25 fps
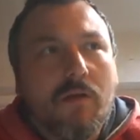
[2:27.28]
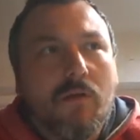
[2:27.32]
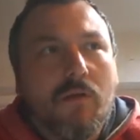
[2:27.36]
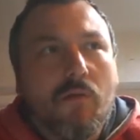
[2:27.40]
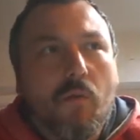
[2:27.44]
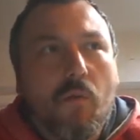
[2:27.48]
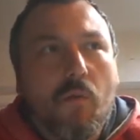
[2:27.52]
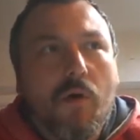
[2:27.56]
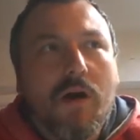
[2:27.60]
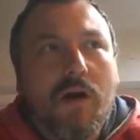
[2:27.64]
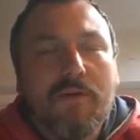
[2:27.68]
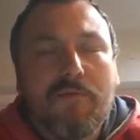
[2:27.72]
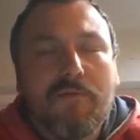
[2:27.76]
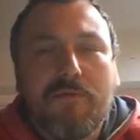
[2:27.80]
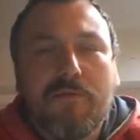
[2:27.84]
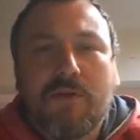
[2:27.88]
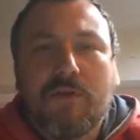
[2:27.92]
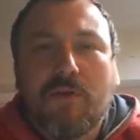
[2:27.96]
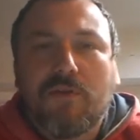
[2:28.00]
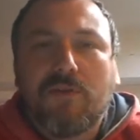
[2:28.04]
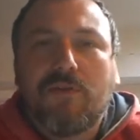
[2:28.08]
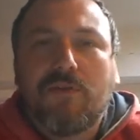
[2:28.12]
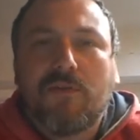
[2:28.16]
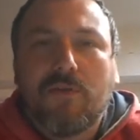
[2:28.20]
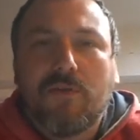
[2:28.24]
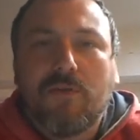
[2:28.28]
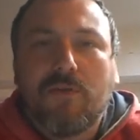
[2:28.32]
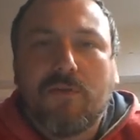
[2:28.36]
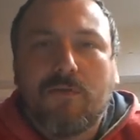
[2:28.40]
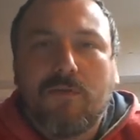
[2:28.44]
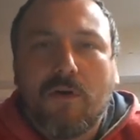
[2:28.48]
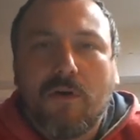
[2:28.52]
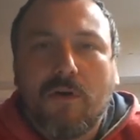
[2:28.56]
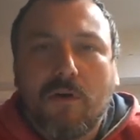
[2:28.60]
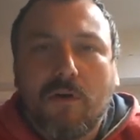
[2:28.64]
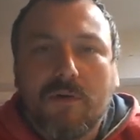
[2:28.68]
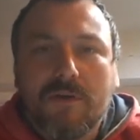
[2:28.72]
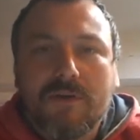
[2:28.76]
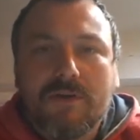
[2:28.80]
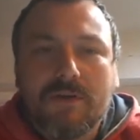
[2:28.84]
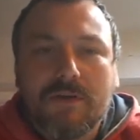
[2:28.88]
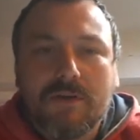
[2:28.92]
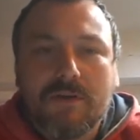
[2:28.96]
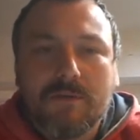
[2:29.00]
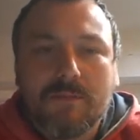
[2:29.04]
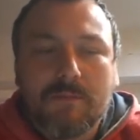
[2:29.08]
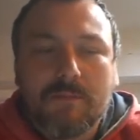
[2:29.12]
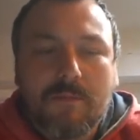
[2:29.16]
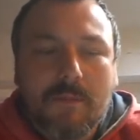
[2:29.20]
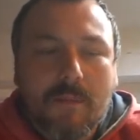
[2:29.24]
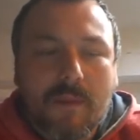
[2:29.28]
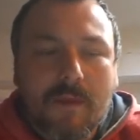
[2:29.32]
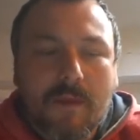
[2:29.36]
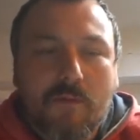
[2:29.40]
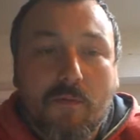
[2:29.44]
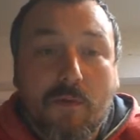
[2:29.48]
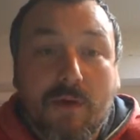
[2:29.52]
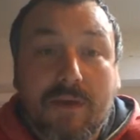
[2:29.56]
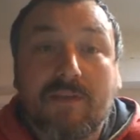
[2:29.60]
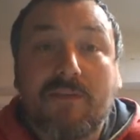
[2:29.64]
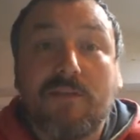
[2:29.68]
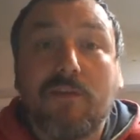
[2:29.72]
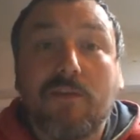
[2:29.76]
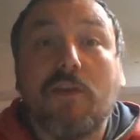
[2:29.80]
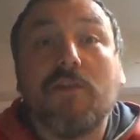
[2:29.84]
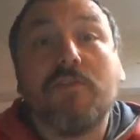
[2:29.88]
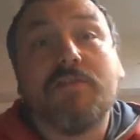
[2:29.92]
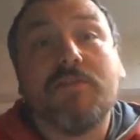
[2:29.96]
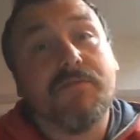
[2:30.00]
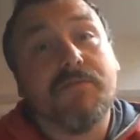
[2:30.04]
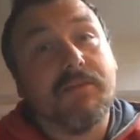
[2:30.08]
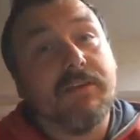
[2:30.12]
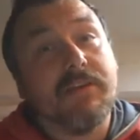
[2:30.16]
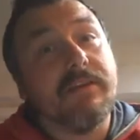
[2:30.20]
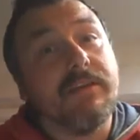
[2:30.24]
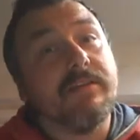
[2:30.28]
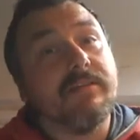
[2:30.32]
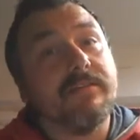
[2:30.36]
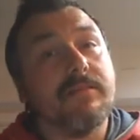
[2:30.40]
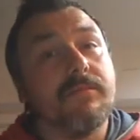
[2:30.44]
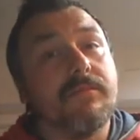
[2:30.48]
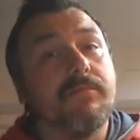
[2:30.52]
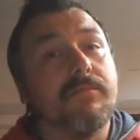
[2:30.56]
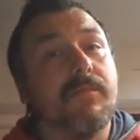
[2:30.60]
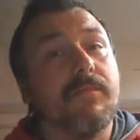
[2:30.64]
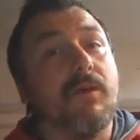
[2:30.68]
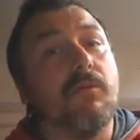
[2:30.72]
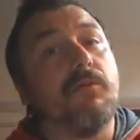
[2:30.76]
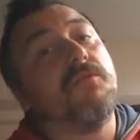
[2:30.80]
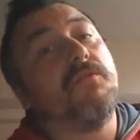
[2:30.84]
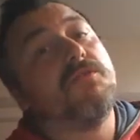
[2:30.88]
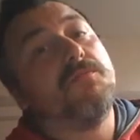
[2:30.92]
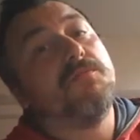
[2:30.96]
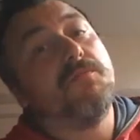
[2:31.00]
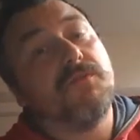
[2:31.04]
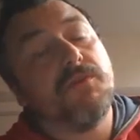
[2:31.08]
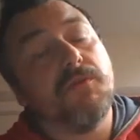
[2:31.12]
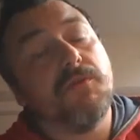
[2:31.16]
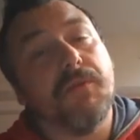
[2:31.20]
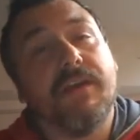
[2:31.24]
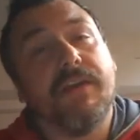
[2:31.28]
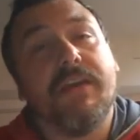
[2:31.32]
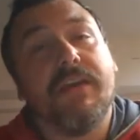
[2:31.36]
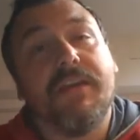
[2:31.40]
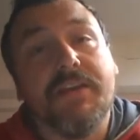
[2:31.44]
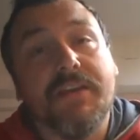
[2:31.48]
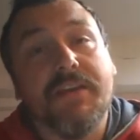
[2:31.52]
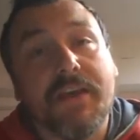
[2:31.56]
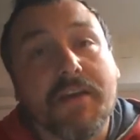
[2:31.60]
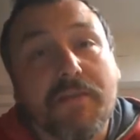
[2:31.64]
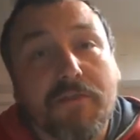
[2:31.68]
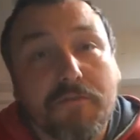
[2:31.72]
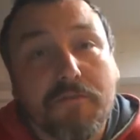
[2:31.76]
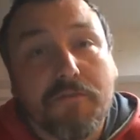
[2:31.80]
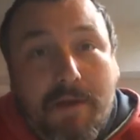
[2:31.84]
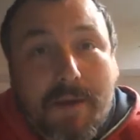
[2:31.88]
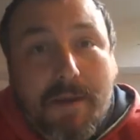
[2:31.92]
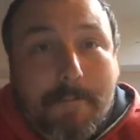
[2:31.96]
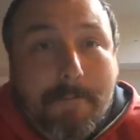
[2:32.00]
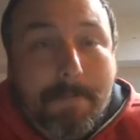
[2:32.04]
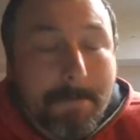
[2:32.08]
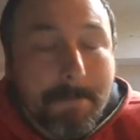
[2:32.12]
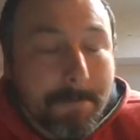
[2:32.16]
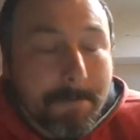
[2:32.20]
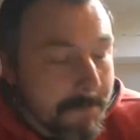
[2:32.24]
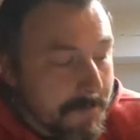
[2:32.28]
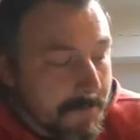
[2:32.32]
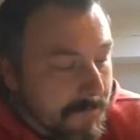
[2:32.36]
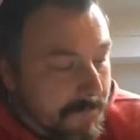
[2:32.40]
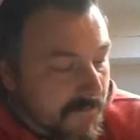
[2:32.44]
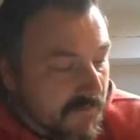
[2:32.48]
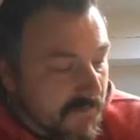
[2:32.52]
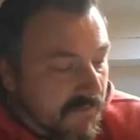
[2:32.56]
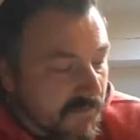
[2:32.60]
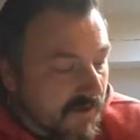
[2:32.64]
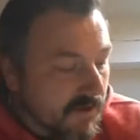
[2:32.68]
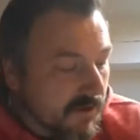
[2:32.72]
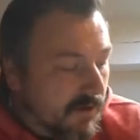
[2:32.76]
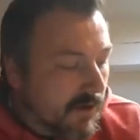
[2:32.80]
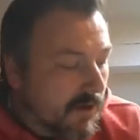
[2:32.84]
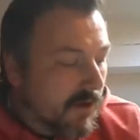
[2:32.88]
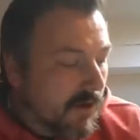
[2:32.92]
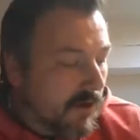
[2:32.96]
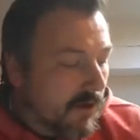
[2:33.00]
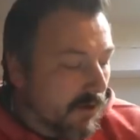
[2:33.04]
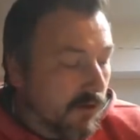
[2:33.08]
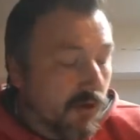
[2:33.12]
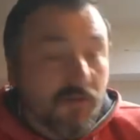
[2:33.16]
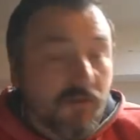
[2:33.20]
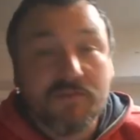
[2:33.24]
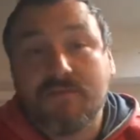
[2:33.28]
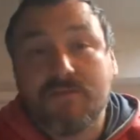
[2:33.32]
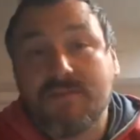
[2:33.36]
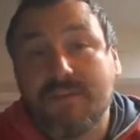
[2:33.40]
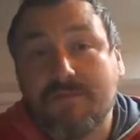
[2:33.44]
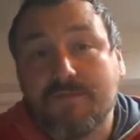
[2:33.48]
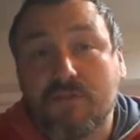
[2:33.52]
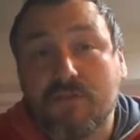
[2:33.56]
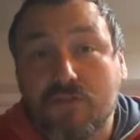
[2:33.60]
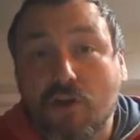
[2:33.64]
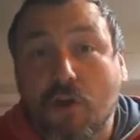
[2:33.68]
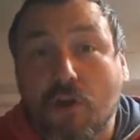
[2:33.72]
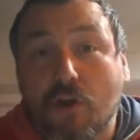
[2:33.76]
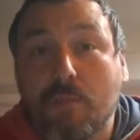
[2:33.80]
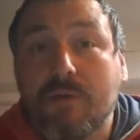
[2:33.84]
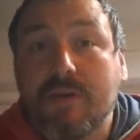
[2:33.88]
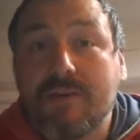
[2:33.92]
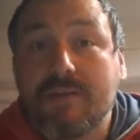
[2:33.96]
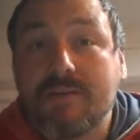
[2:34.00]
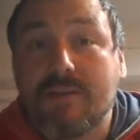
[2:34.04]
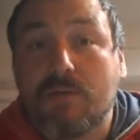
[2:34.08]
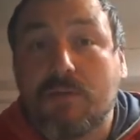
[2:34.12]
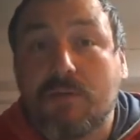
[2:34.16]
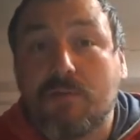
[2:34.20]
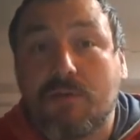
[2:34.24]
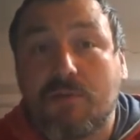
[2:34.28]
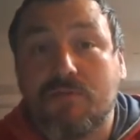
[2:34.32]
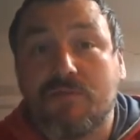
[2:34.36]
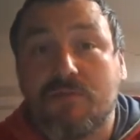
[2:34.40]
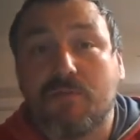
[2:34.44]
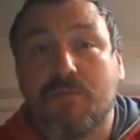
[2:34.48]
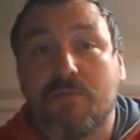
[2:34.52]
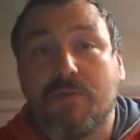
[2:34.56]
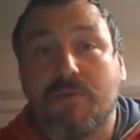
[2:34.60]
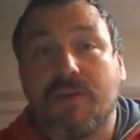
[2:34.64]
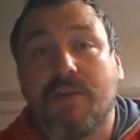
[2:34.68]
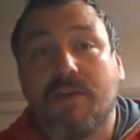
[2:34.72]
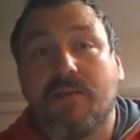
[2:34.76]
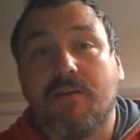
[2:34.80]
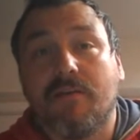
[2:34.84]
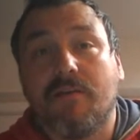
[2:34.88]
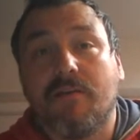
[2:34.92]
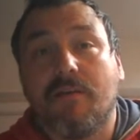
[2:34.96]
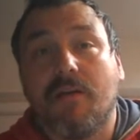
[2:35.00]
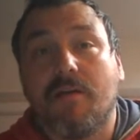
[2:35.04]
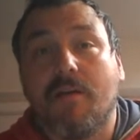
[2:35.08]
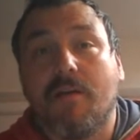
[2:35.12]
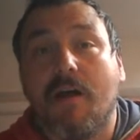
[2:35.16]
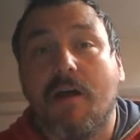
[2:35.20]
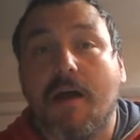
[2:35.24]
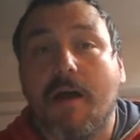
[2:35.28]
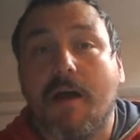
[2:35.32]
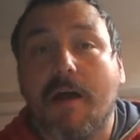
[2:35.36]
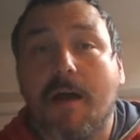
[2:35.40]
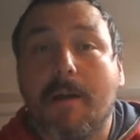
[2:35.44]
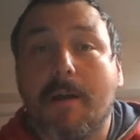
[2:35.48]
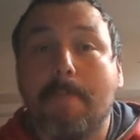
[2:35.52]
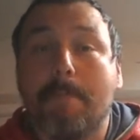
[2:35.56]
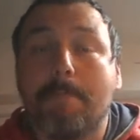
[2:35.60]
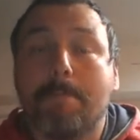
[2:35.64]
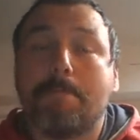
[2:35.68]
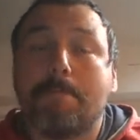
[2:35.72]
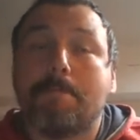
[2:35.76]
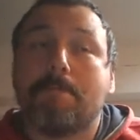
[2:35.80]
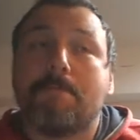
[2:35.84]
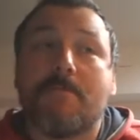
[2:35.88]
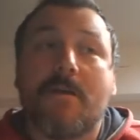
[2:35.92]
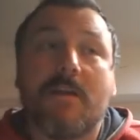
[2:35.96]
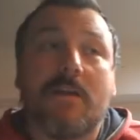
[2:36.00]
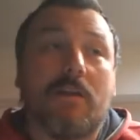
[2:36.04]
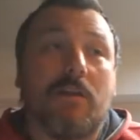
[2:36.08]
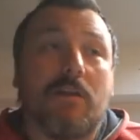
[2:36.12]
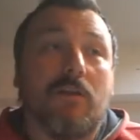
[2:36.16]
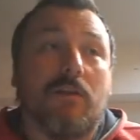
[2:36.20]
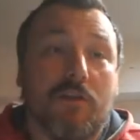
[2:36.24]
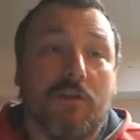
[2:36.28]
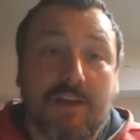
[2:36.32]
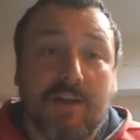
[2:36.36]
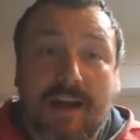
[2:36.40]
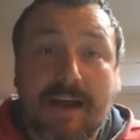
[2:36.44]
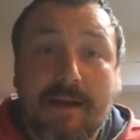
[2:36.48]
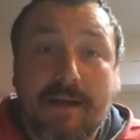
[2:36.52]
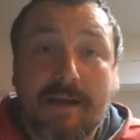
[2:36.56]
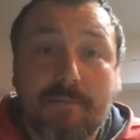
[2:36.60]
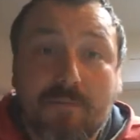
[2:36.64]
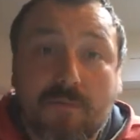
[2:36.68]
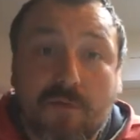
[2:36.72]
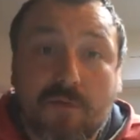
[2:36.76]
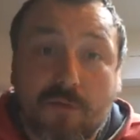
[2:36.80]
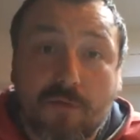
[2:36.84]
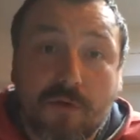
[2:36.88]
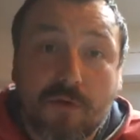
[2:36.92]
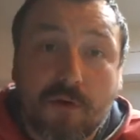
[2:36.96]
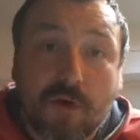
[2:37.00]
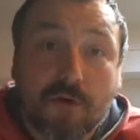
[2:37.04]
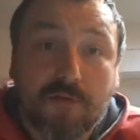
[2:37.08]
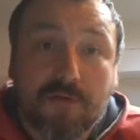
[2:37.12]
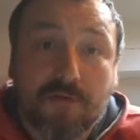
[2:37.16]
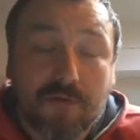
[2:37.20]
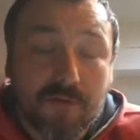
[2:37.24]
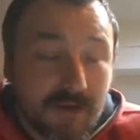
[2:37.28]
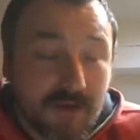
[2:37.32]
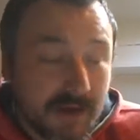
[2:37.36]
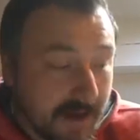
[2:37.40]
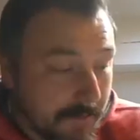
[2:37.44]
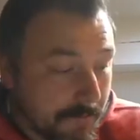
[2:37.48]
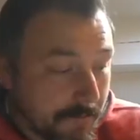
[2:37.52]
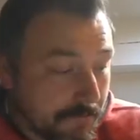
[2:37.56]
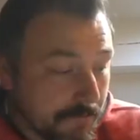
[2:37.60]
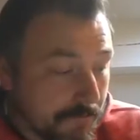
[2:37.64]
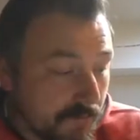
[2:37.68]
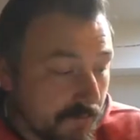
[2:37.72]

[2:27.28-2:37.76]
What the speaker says: What have we got to look forward to? Well, there's lots of things that we're going to be doing in year three. Lots of different topics that we're going to be looking at through the course of the year.